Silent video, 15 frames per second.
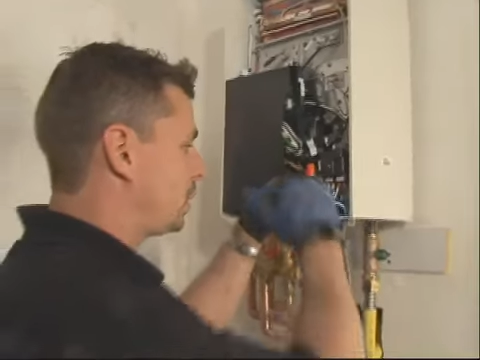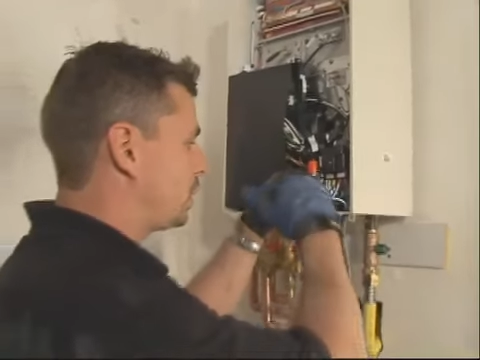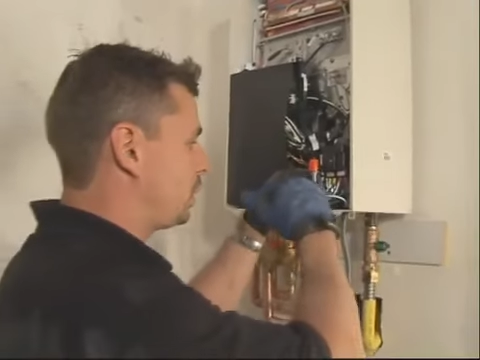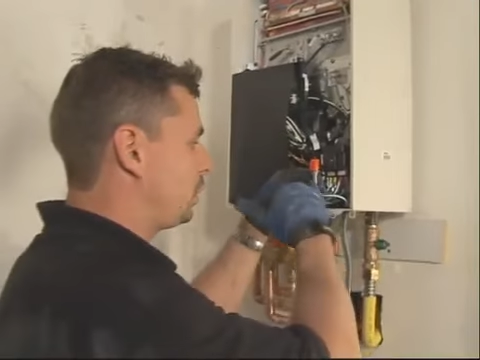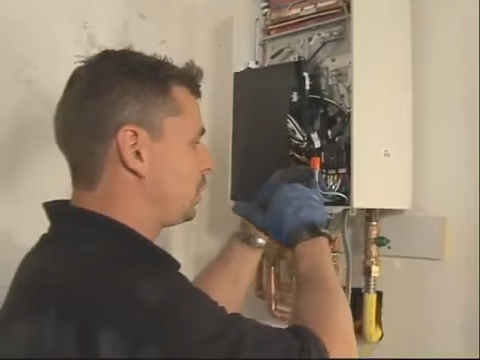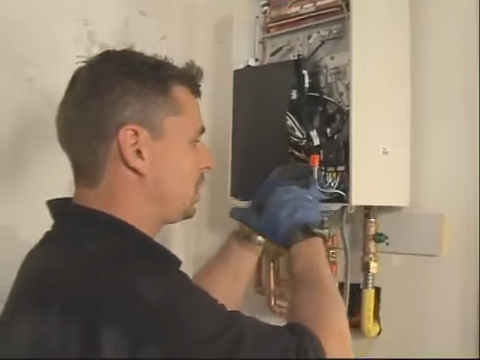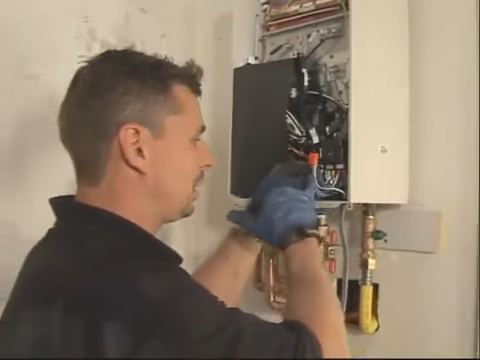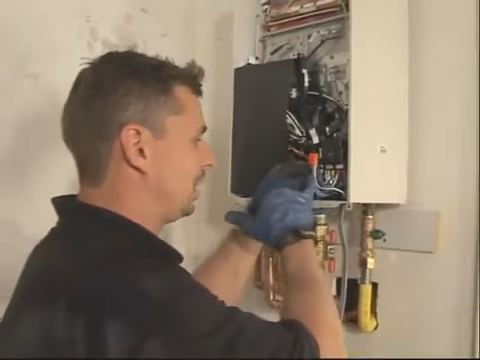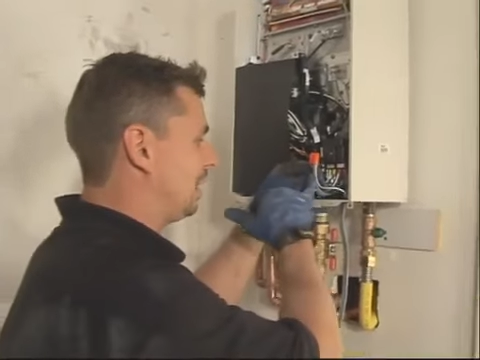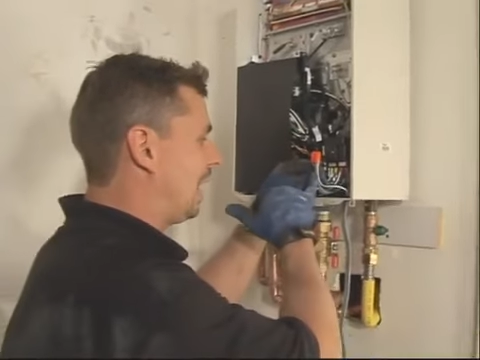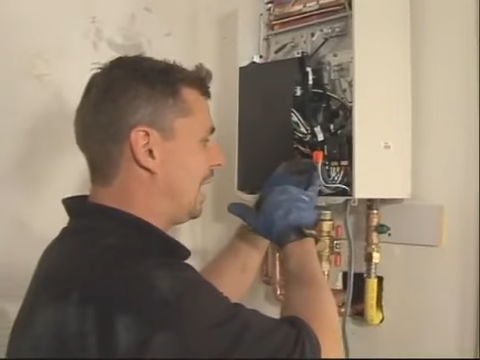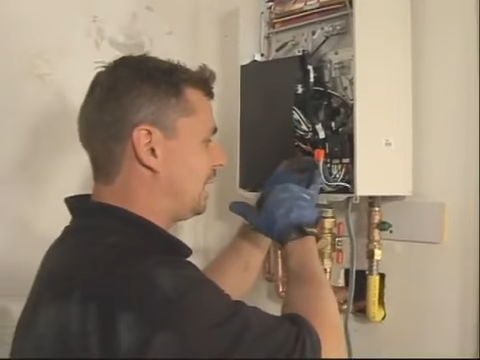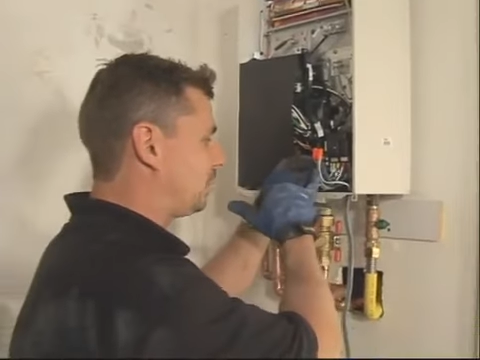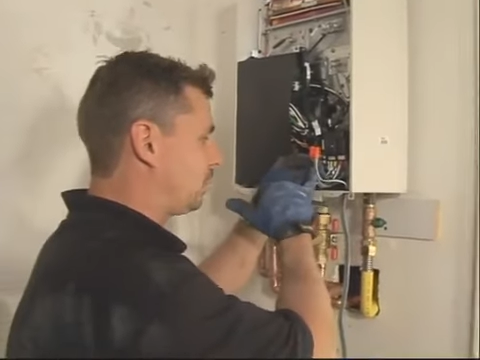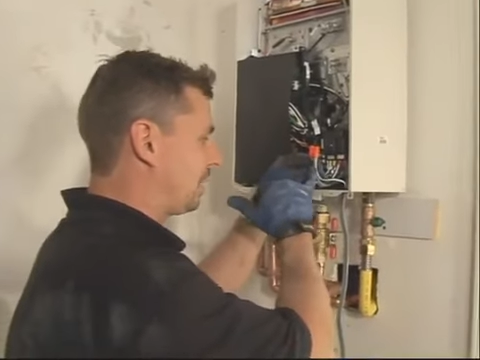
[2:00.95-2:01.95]
is usually
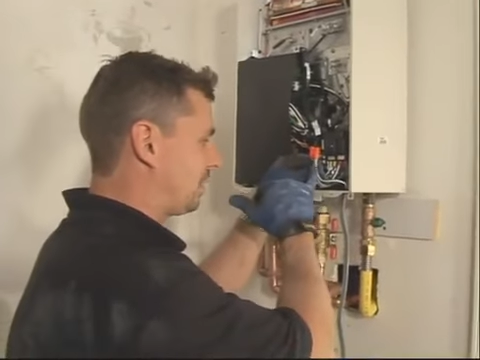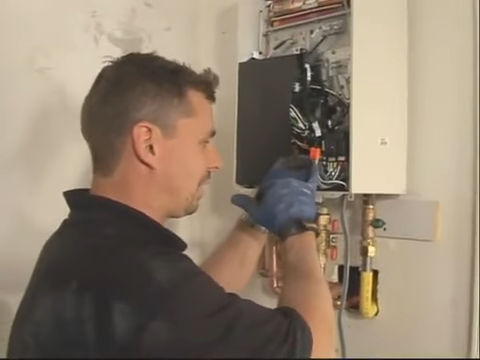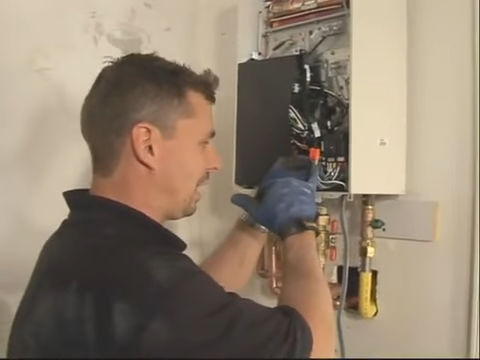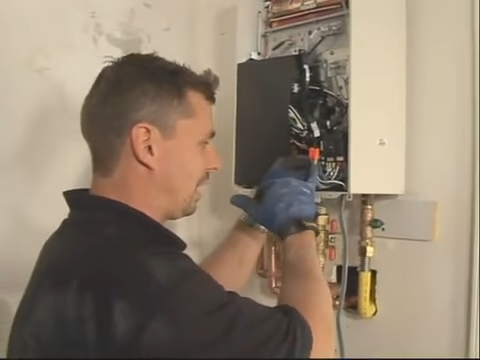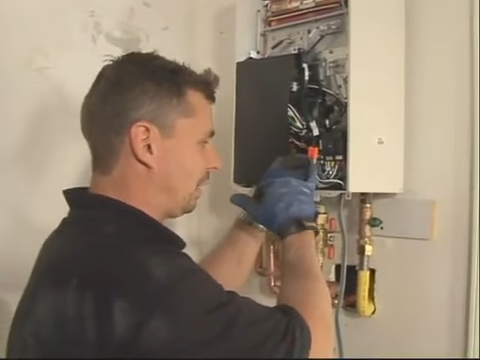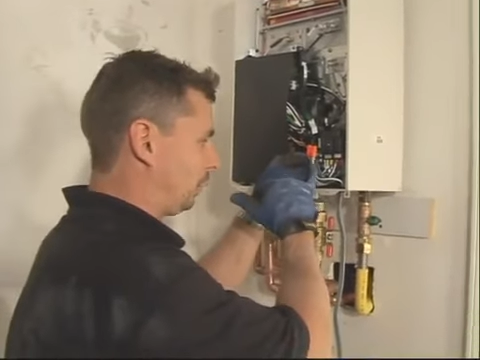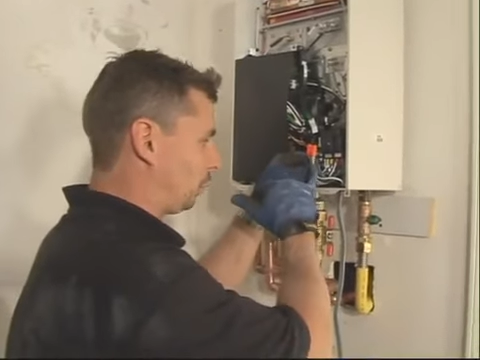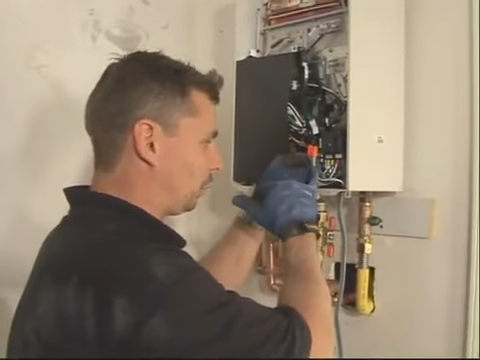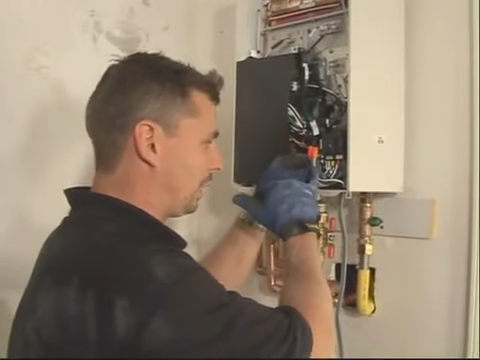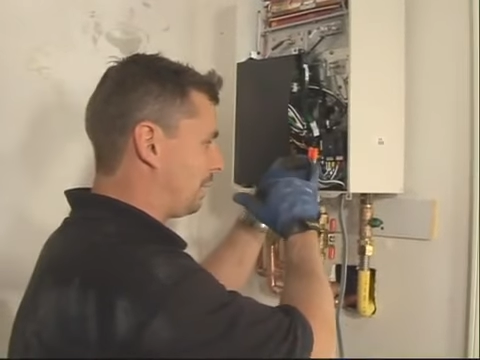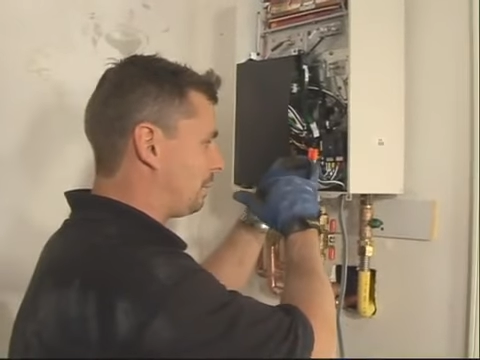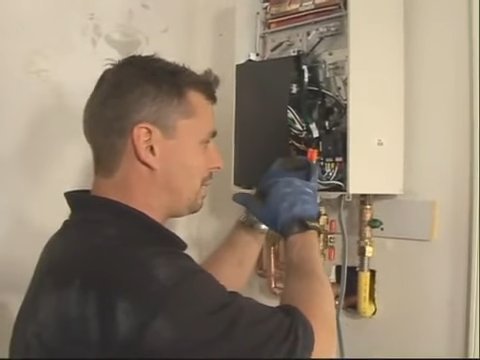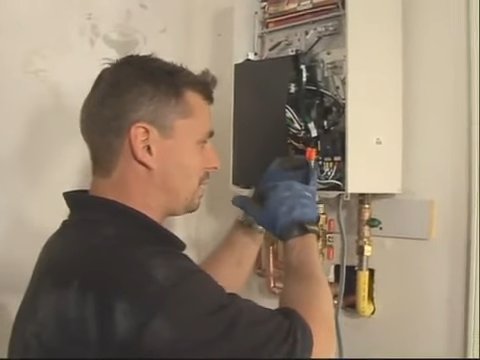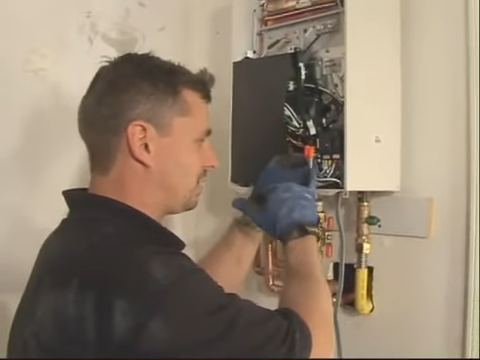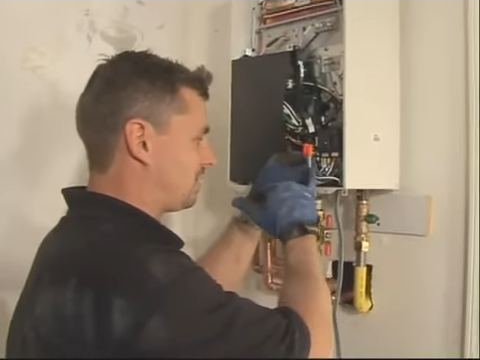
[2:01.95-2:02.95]
lined with a
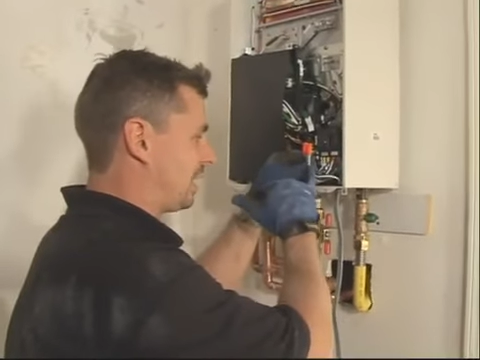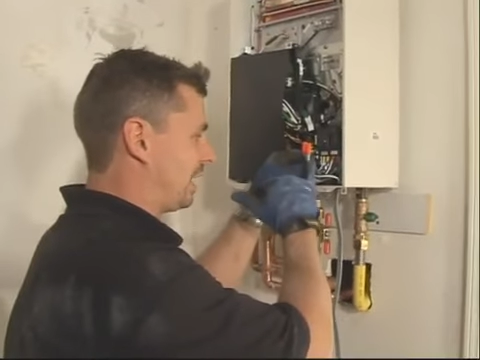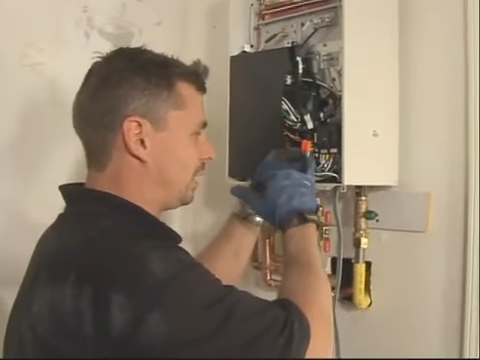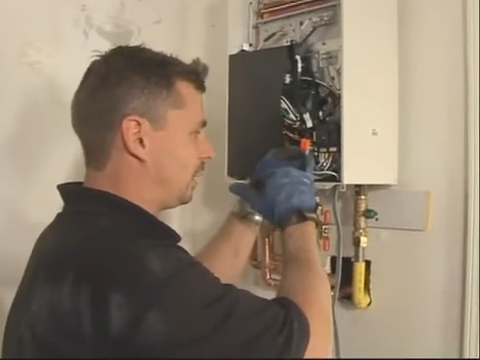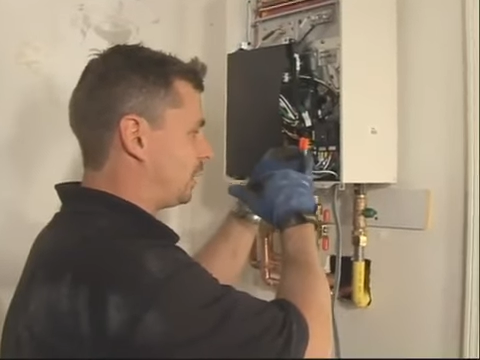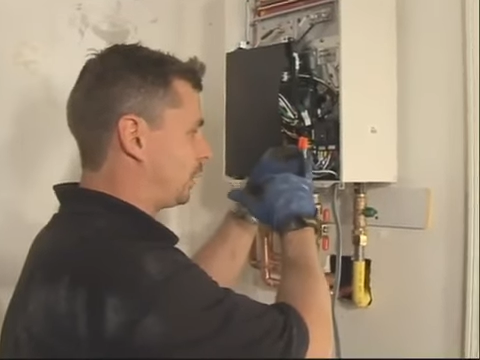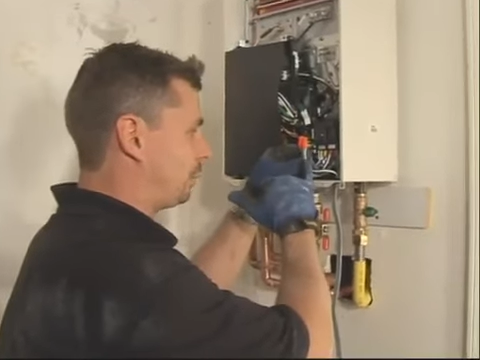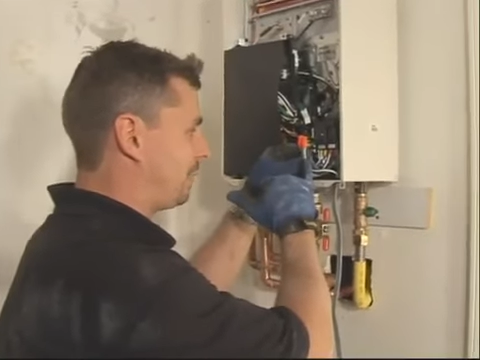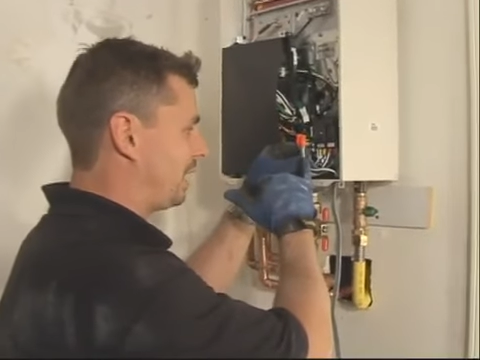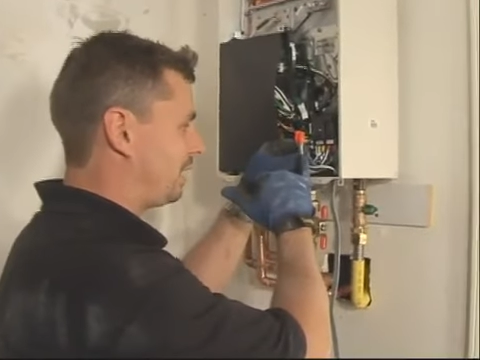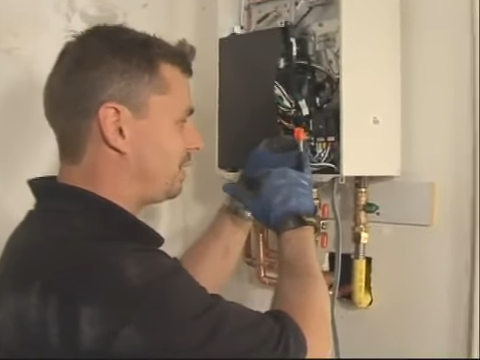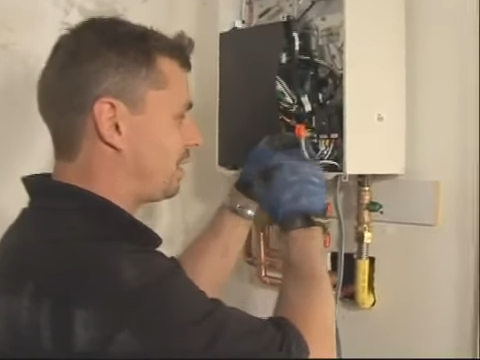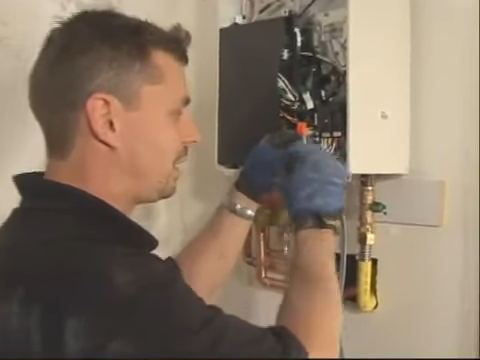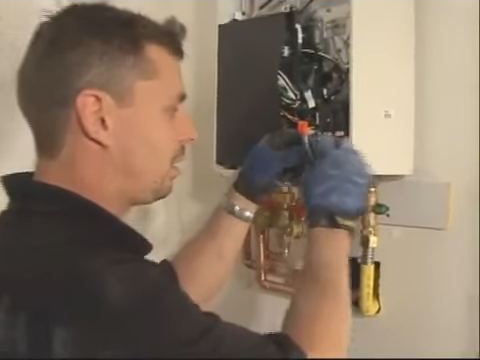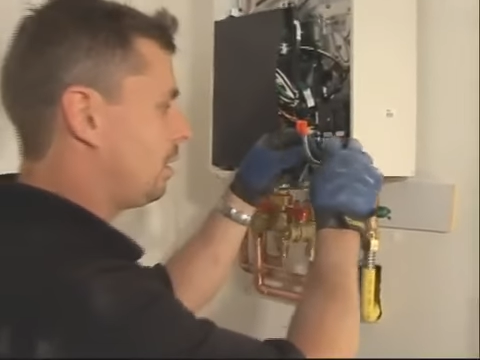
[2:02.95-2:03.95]
rib side on your
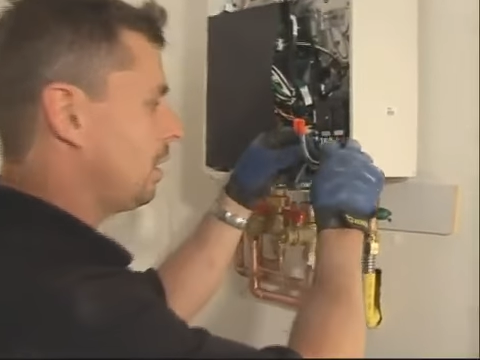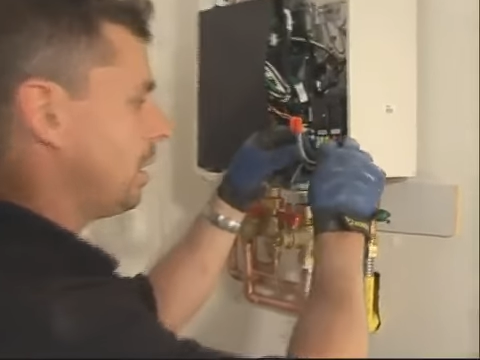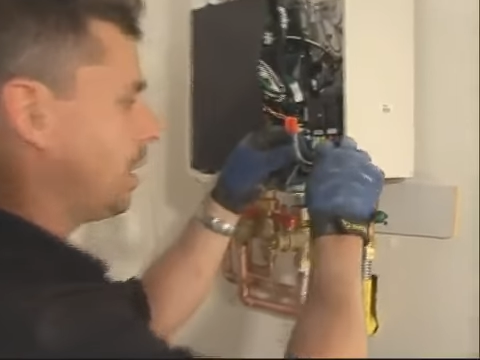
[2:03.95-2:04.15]
pigtail,